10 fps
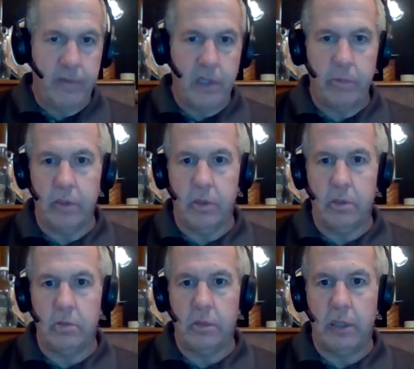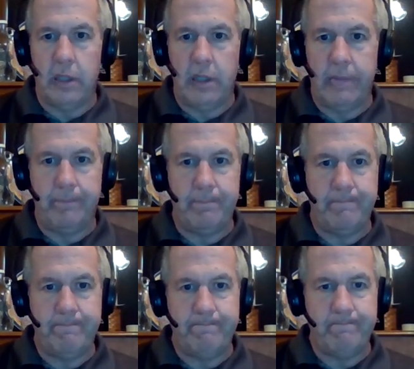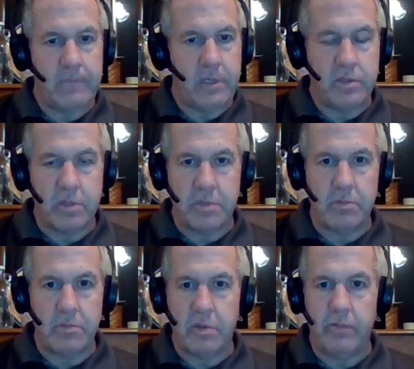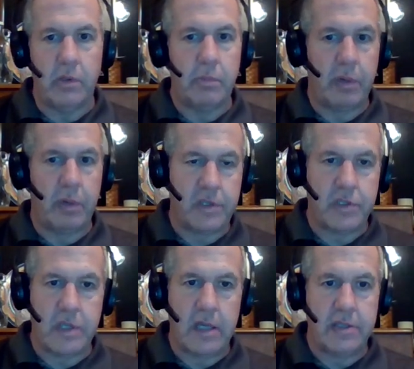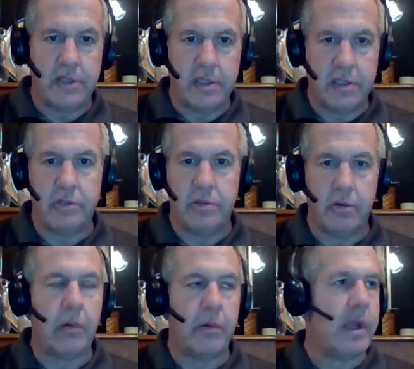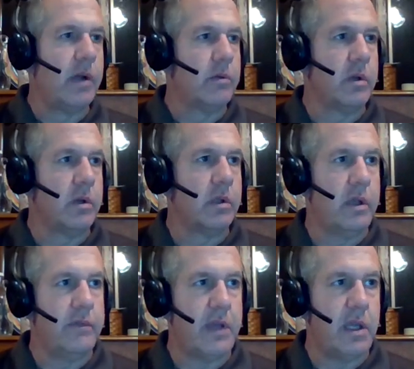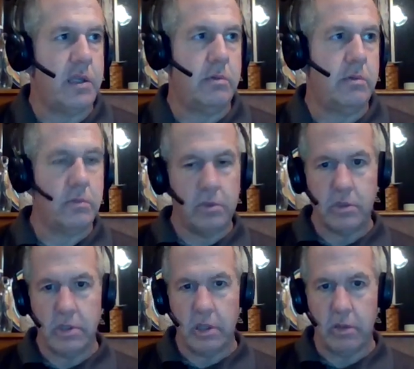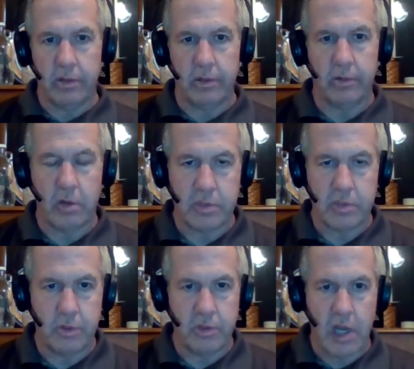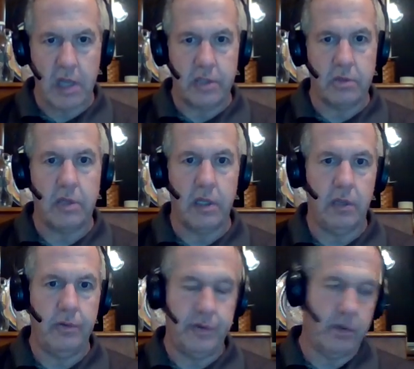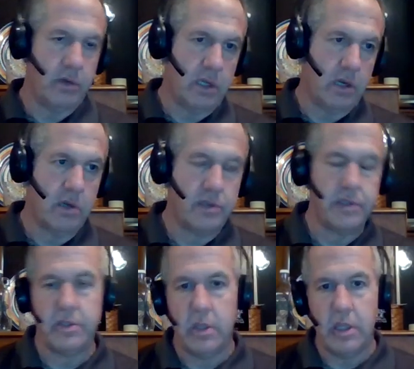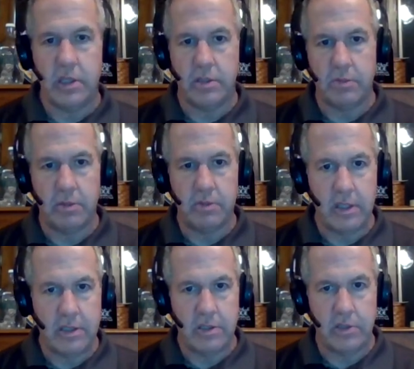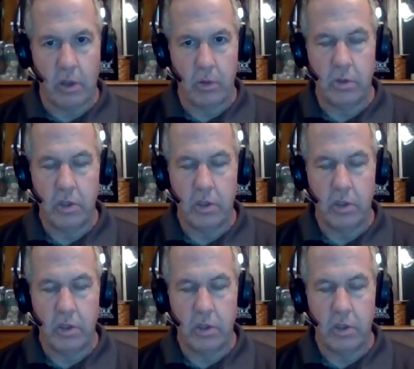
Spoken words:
They will, sometimes even perfect shots, they just don't go down quickly. I've had deer with crossbow shots go down in 30 yards, and sometimes they just don't.